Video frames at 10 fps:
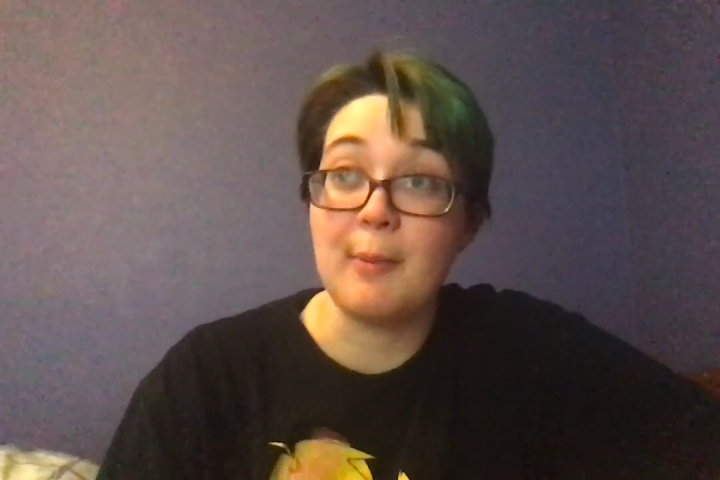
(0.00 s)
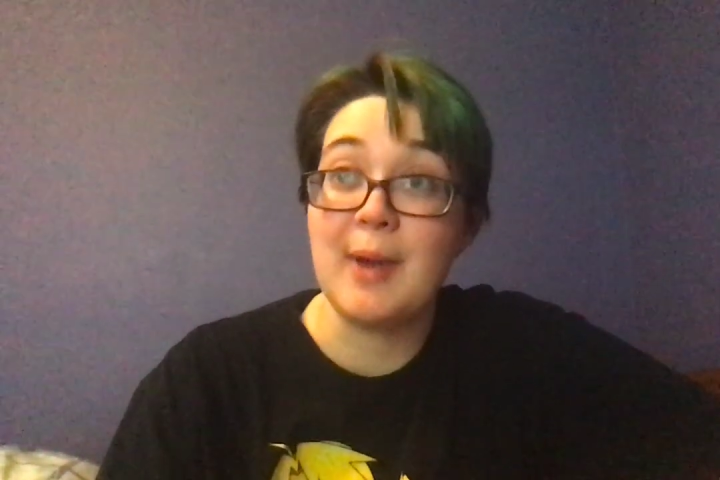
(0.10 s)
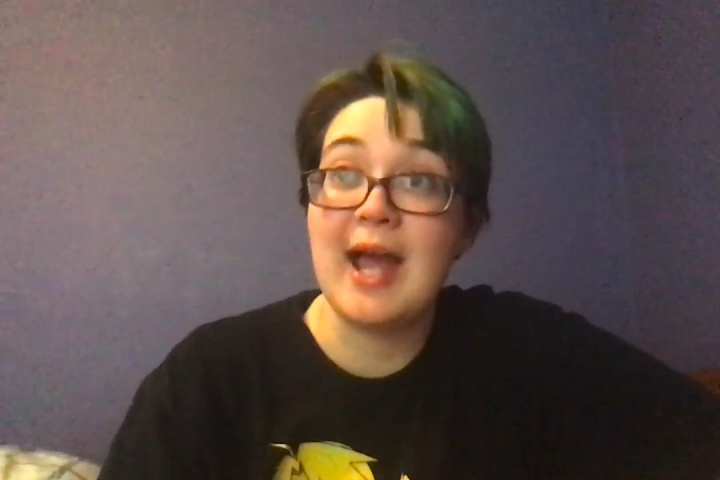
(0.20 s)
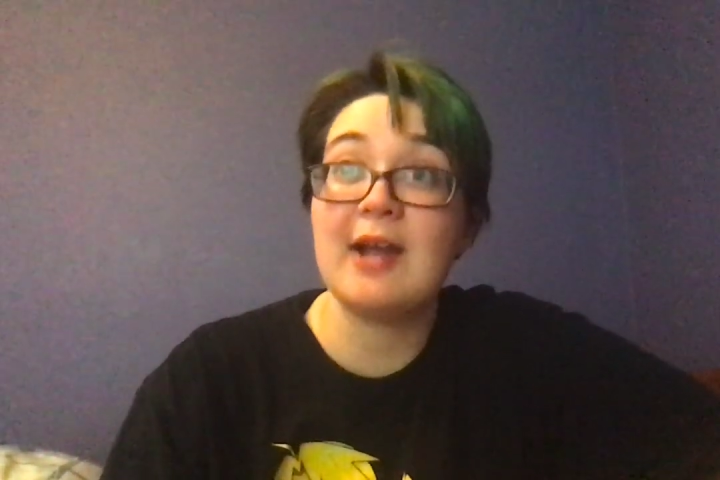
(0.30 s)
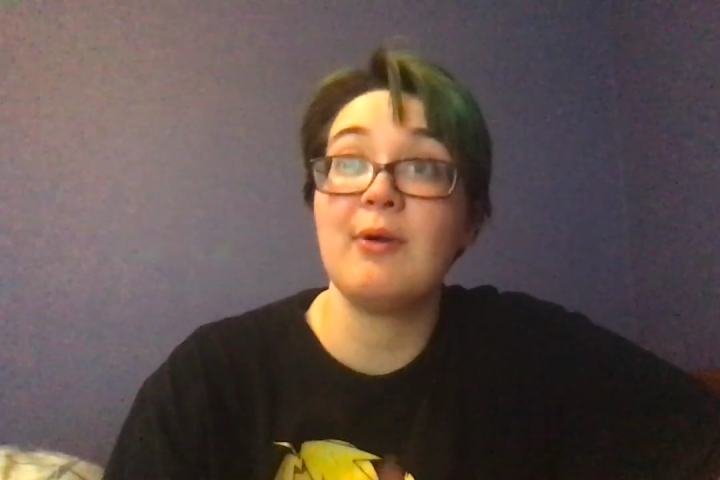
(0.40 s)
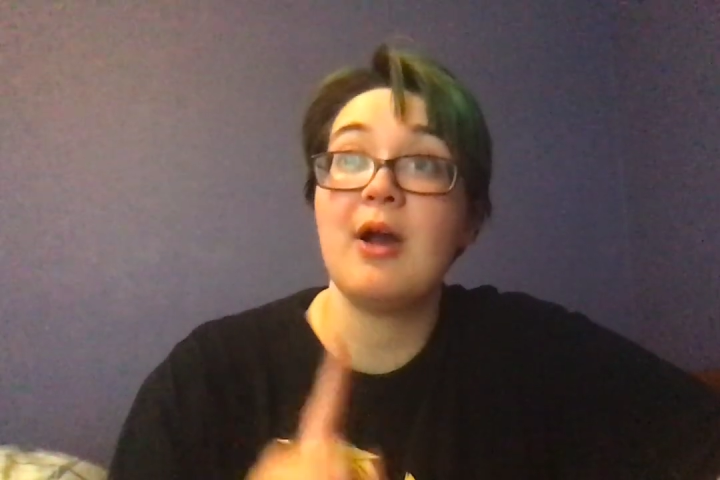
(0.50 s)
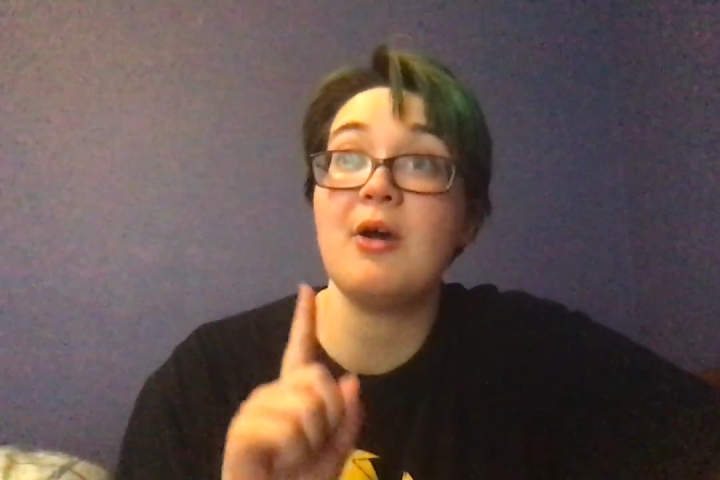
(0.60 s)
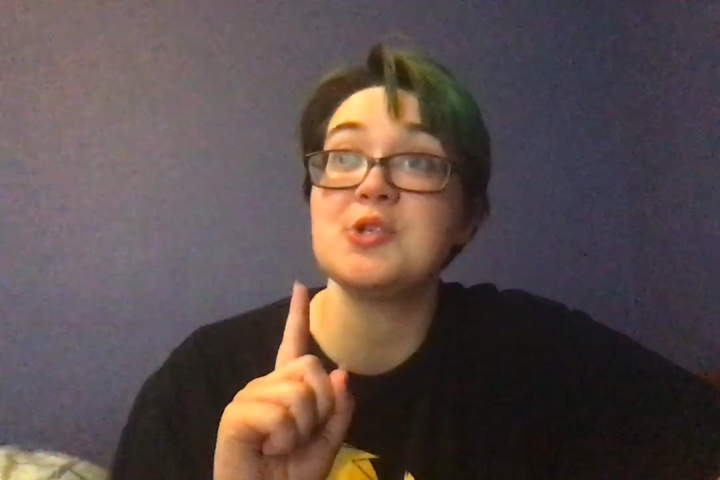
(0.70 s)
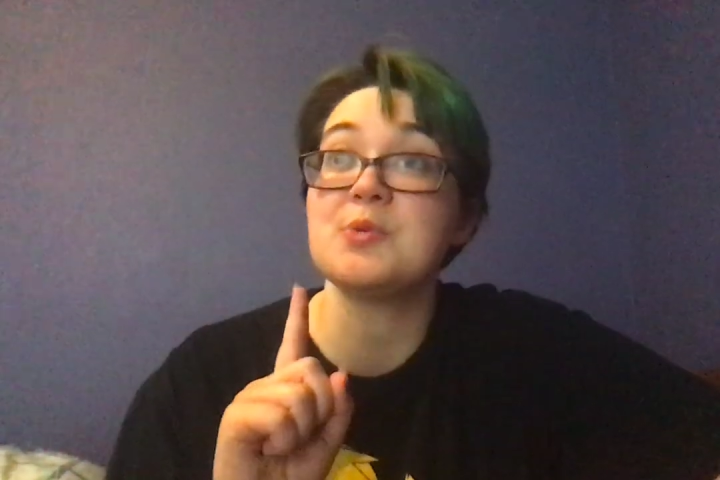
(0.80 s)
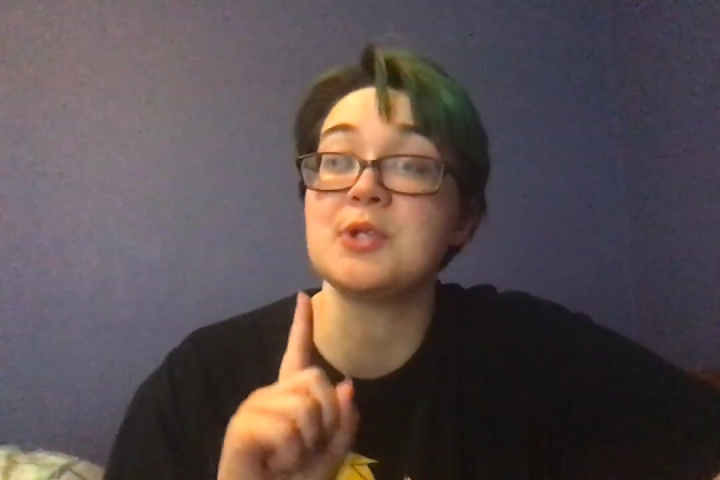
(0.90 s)

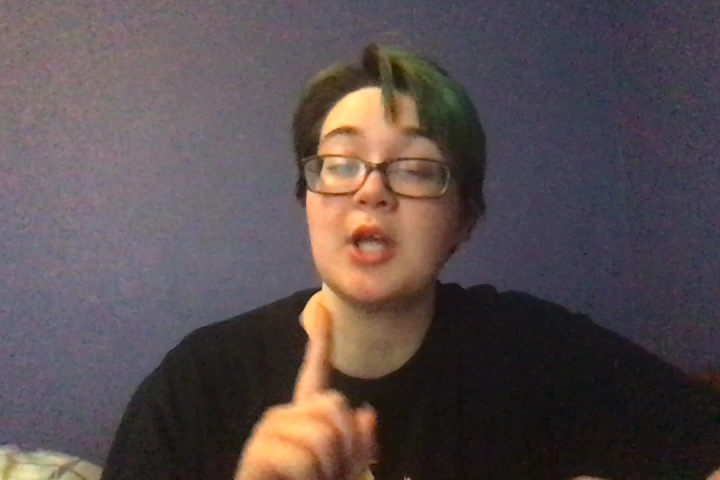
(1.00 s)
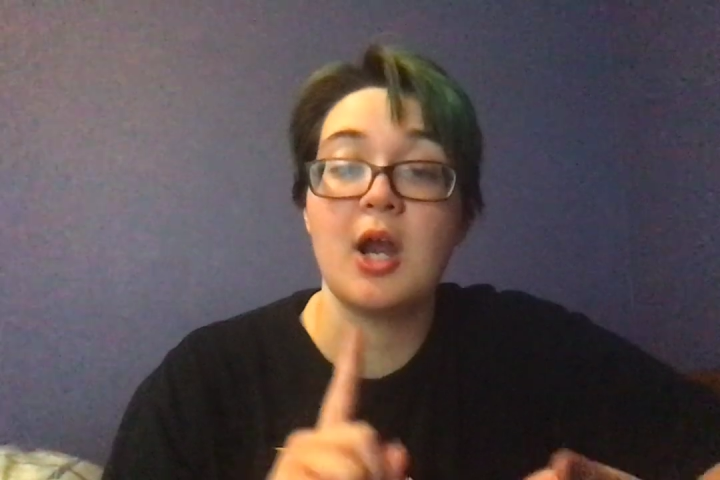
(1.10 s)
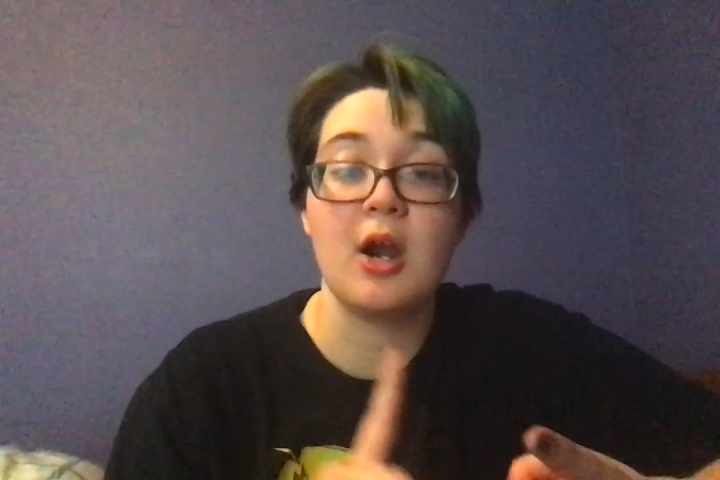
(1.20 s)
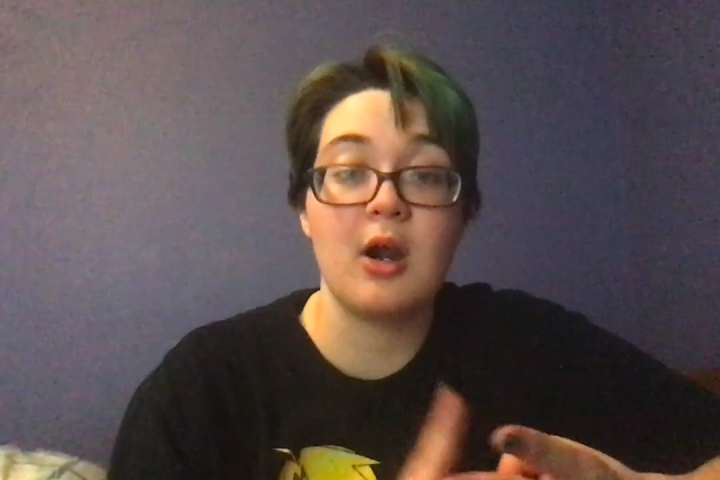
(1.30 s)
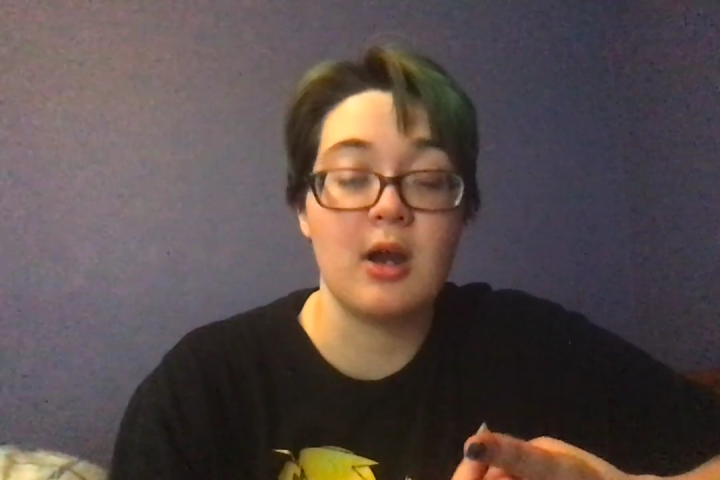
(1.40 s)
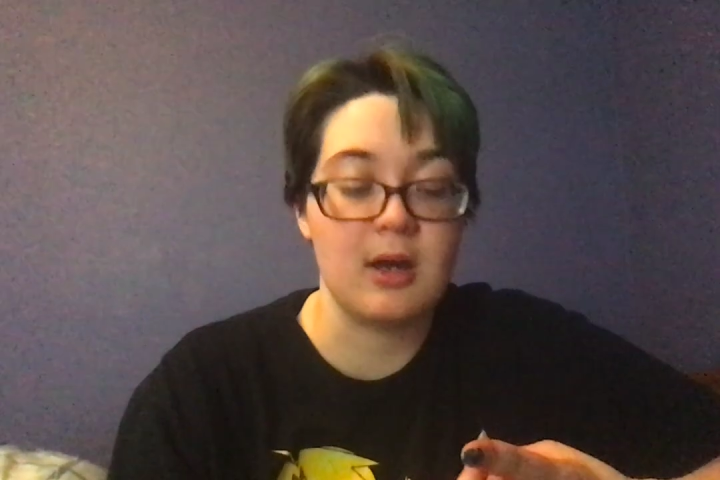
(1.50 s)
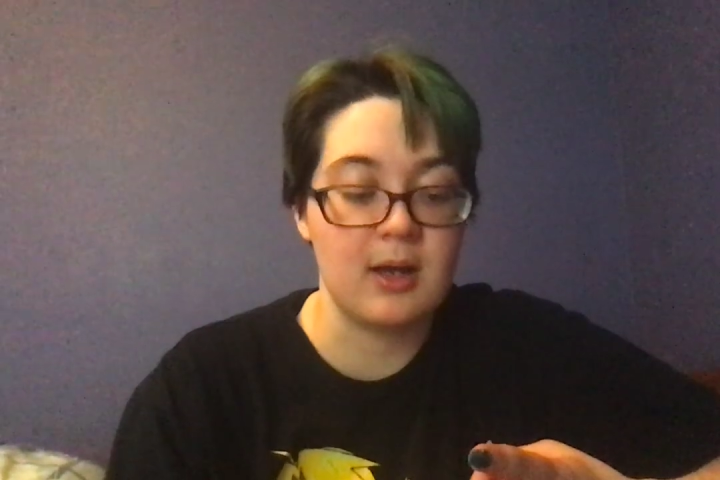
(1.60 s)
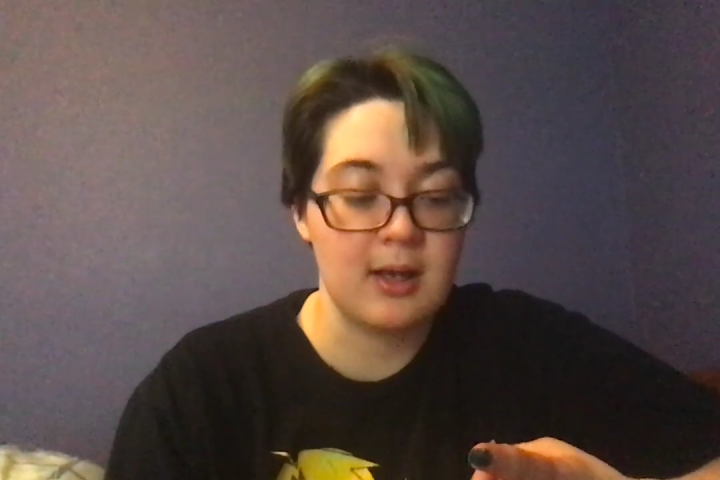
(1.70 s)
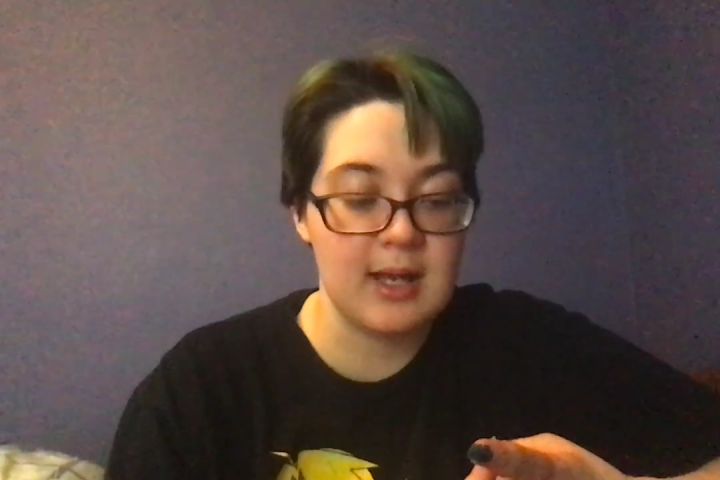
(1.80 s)
backgrounds, with their